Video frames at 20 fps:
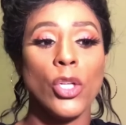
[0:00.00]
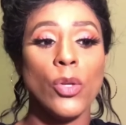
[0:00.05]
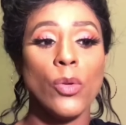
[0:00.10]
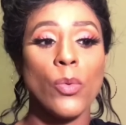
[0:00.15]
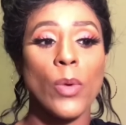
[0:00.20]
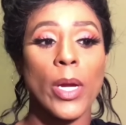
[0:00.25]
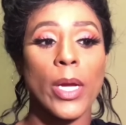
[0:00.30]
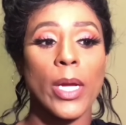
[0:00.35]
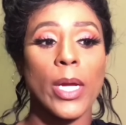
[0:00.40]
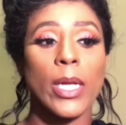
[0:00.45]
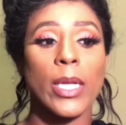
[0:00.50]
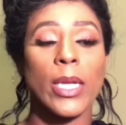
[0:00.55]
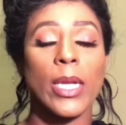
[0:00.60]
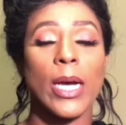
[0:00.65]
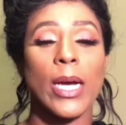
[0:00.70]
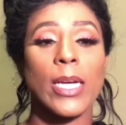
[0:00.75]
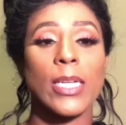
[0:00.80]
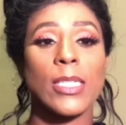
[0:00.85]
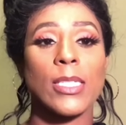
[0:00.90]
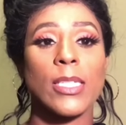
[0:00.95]
you
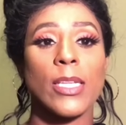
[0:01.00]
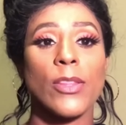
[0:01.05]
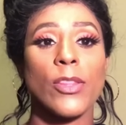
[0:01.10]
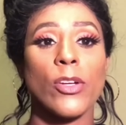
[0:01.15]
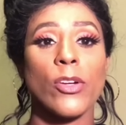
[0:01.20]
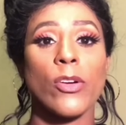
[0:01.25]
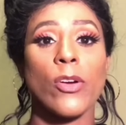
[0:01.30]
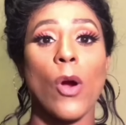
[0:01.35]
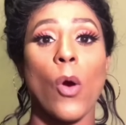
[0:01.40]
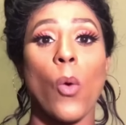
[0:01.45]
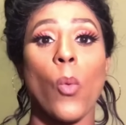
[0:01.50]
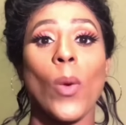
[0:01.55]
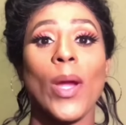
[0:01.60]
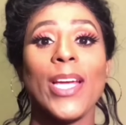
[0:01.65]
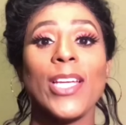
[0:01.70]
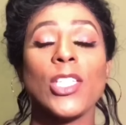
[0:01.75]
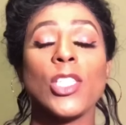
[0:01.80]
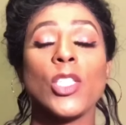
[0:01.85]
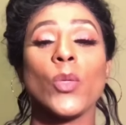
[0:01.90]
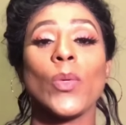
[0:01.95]
recognize that there are
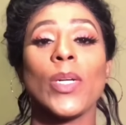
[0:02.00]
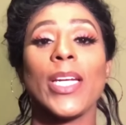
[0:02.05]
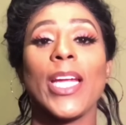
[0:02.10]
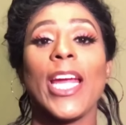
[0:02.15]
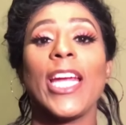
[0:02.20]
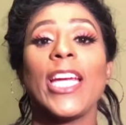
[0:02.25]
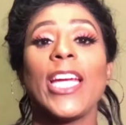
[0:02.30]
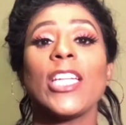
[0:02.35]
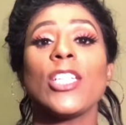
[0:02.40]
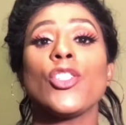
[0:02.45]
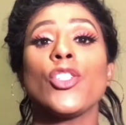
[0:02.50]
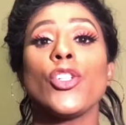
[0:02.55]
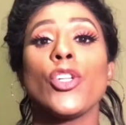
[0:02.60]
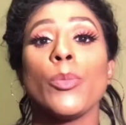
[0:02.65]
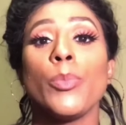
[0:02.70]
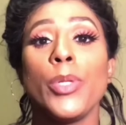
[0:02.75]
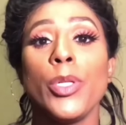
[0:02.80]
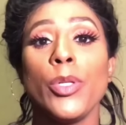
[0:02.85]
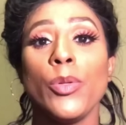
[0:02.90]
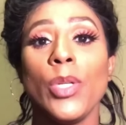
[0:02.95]
ways to enhance
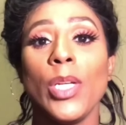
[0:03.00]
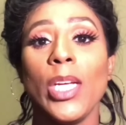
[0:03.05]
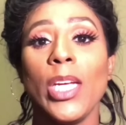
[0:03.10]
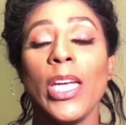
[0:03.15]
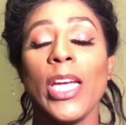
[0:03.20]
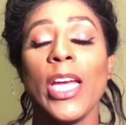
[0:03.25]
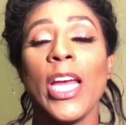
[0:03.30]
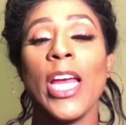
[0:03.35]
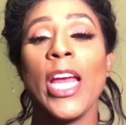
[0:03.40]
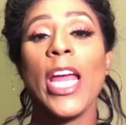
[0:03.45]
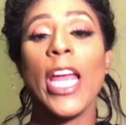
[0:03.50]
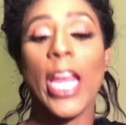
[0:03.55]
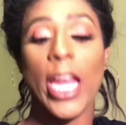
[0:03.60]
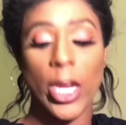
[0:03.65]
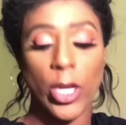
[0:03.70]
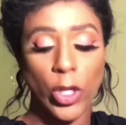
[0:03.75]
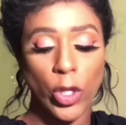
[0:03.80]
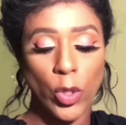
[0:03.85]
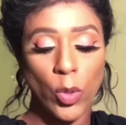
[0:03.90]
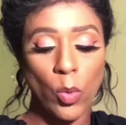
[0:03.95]
your beauty
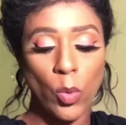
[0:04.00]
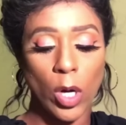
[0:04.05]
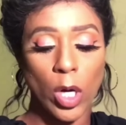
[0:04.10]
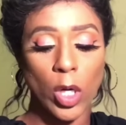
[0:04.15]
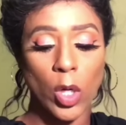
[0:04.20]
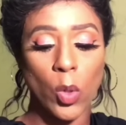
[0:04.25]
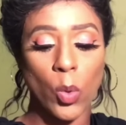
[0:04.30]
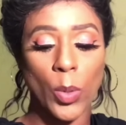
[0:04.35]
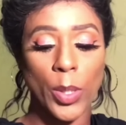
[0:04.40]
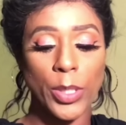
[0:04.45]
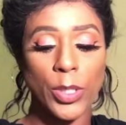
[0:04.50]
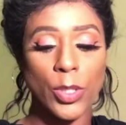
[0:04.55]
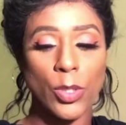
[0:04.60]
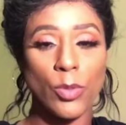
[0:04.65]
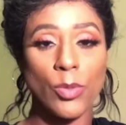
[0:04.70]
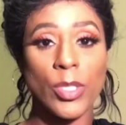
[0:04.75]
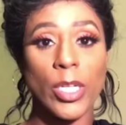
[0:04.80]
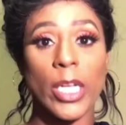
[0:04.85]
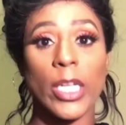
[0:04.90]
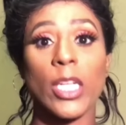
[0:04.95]
and you are going
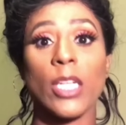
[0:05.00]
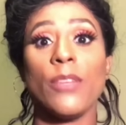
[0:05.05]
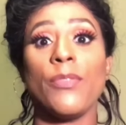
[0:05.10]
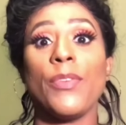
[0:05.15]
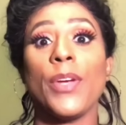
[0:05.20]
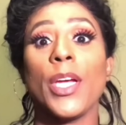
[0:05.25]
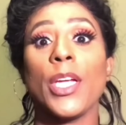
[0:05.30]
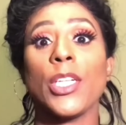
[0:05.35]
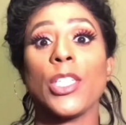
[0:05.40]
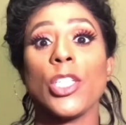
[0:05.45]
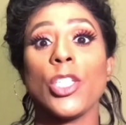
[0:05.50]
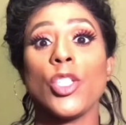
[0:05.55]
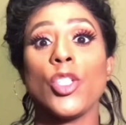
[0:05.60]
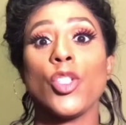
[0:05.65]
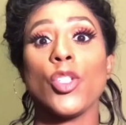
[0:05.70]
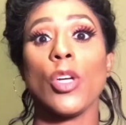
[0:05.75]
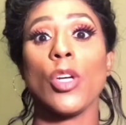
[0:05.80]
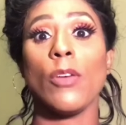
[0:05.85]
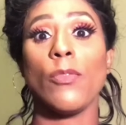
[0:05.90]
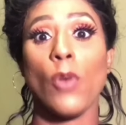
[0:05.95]
to take
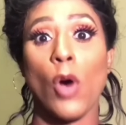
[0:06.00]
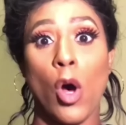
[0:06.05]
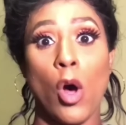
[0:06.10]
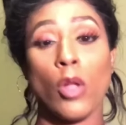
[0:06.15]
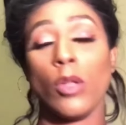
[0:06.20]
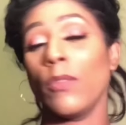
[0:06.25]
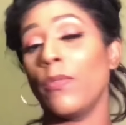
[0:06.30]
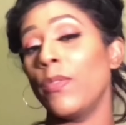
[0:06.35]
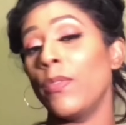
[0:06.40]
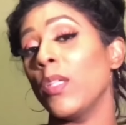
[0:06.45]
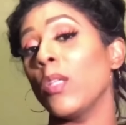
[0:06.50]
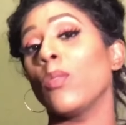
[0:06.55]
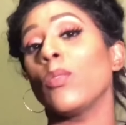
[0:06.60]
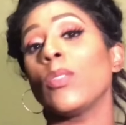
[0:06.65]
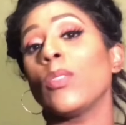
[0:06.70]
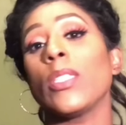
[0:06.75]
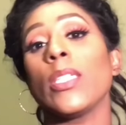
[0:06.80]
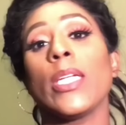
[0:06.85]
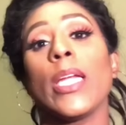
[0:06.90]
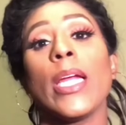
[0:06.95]
advantage of all of
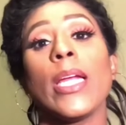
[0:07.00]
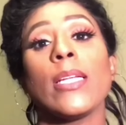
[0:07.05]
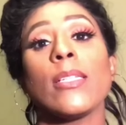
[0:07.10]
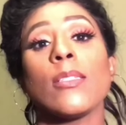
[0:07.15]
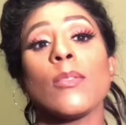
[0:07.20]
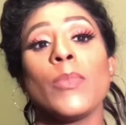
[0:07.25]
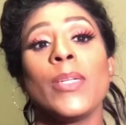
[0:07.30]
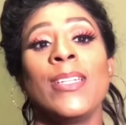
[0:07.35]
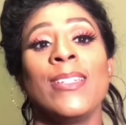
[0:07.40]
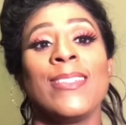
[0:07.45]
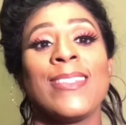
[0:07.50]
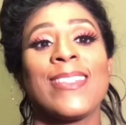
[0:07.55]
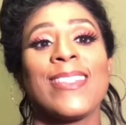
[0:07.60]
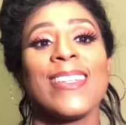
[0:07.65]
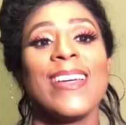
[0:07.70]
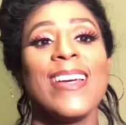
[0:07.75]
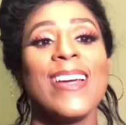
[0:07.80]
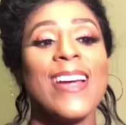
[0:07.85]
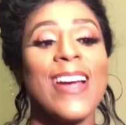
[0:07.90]
those enhancements